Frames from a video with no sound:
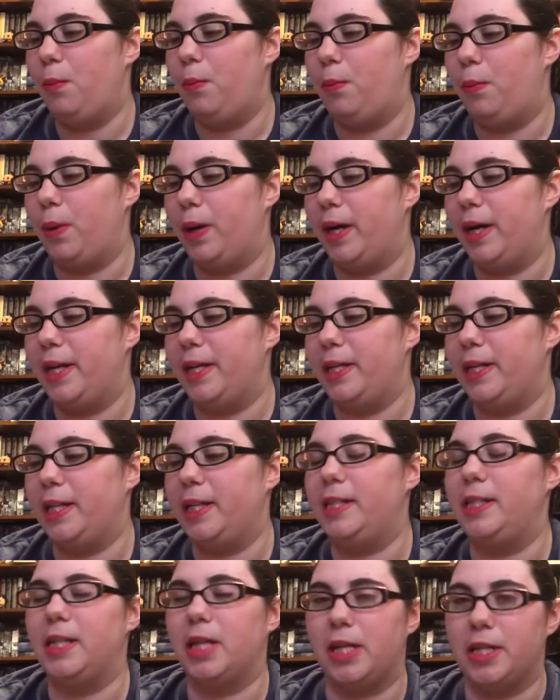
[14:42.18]
but
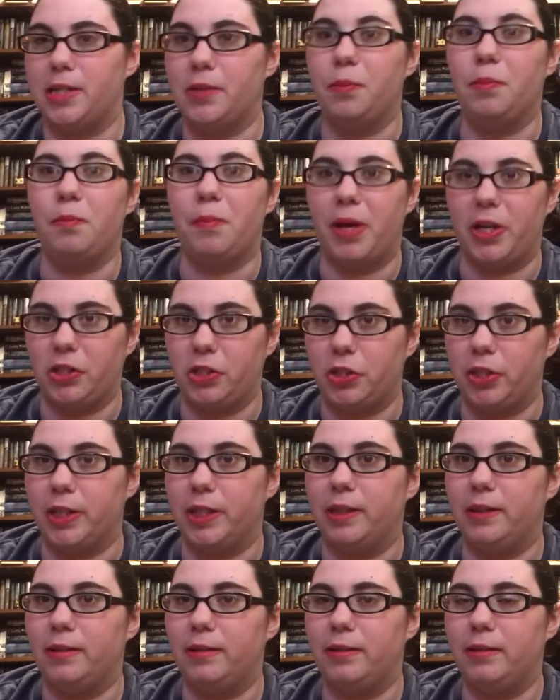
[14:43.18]
it does
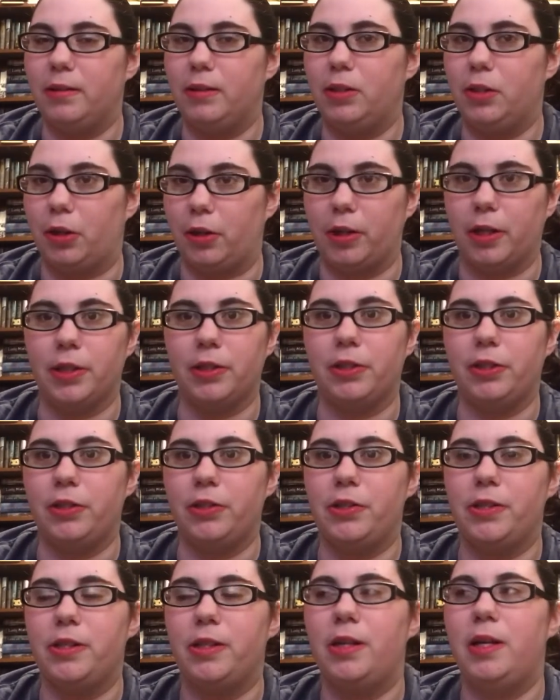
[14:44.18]
mention Dark
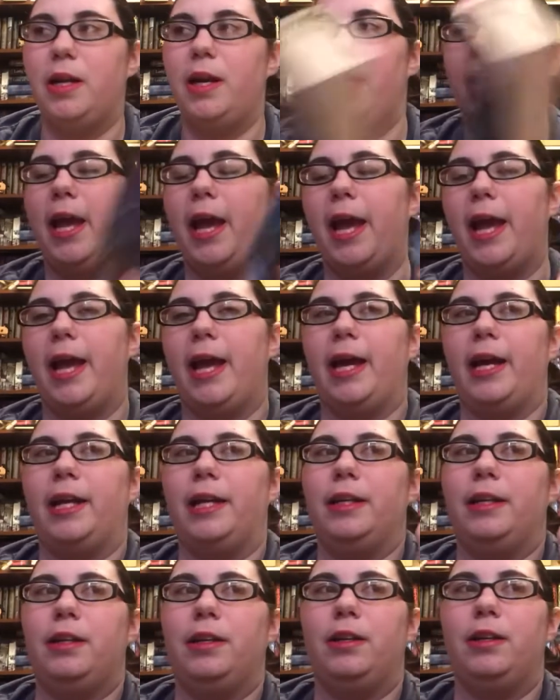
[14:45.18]
Hunters
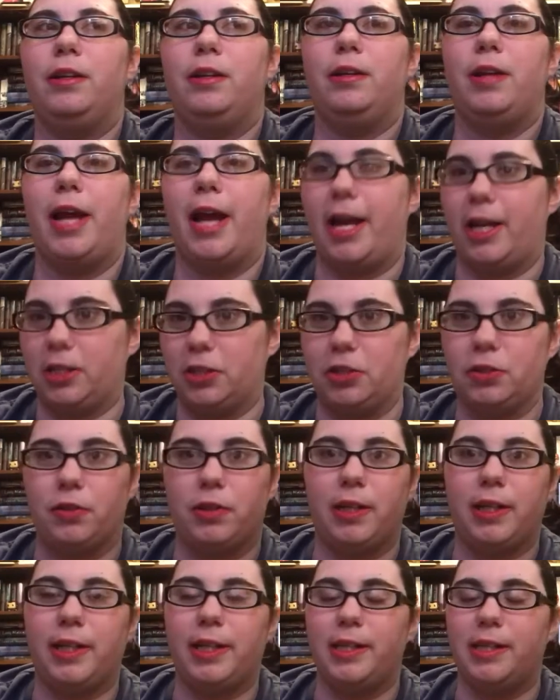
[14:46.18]
and
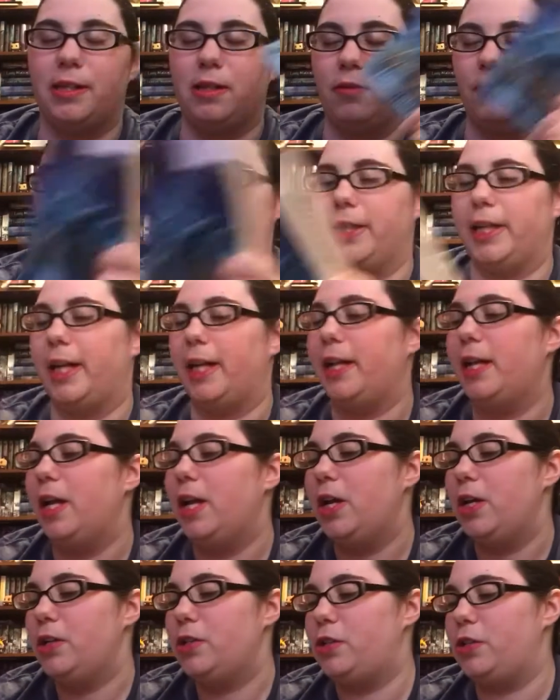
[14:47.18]
Acheron and stuff like that.
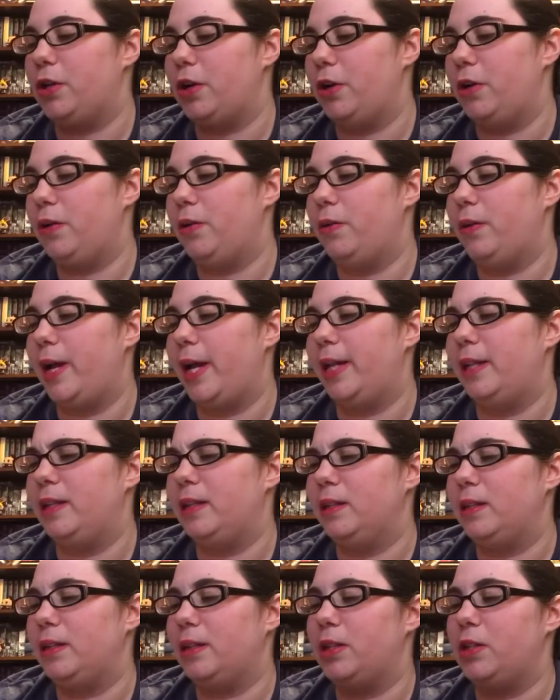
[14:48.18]
So, and
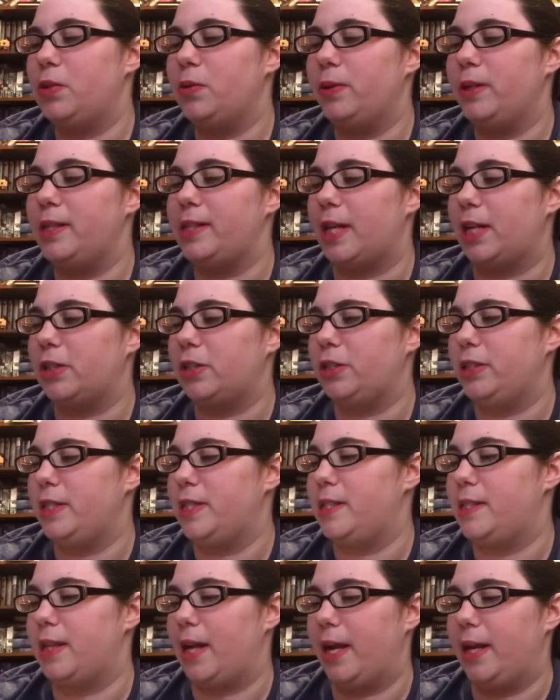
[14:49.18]
this one is actually
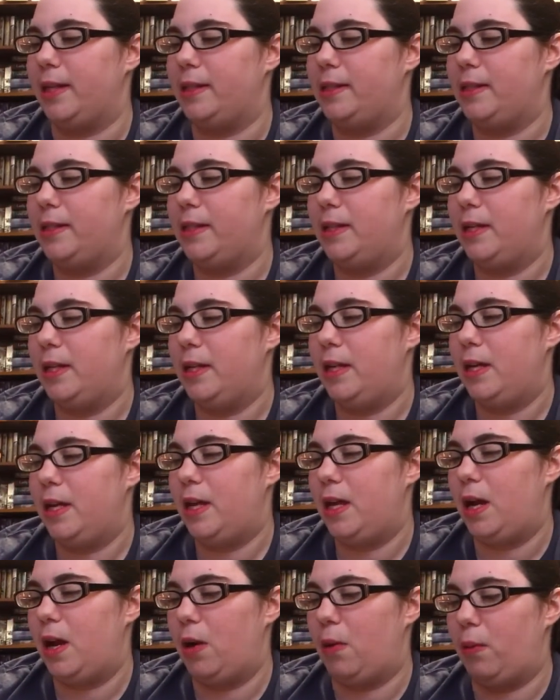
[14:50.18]
set,
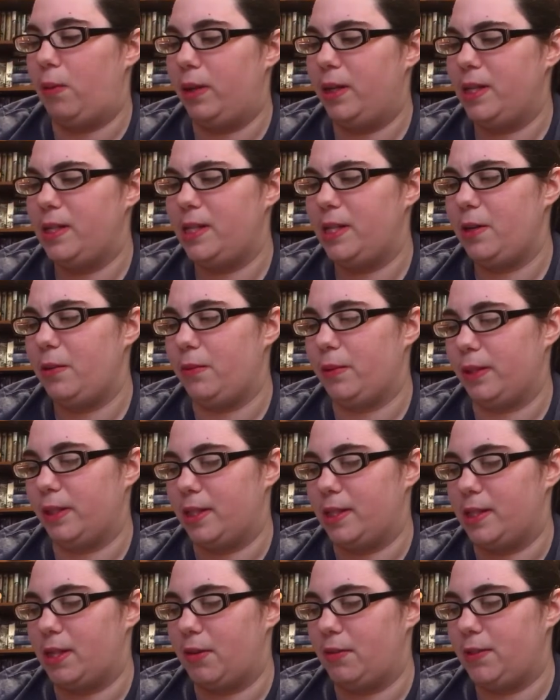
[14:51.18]
I want to say, the
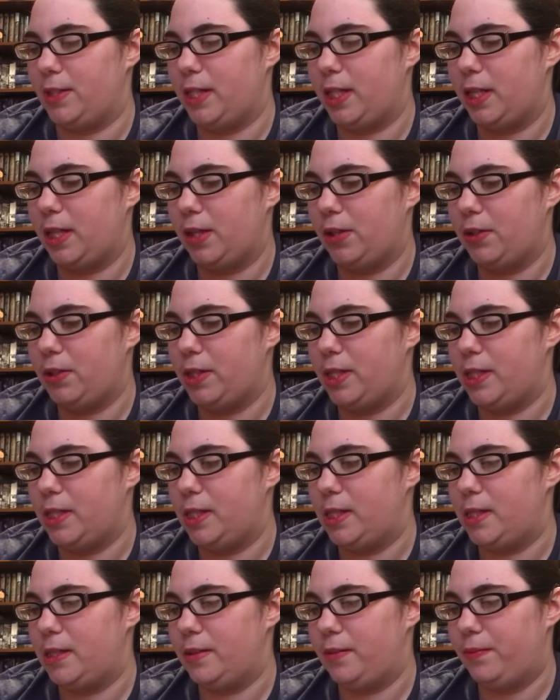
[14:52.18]

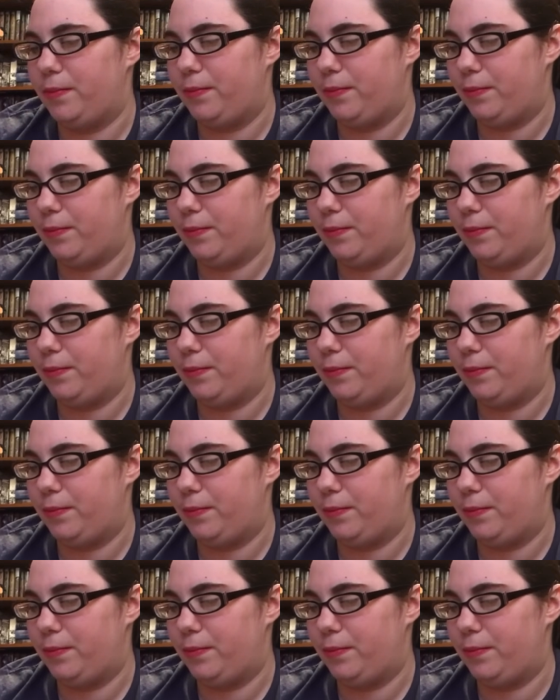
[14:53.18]
1700s?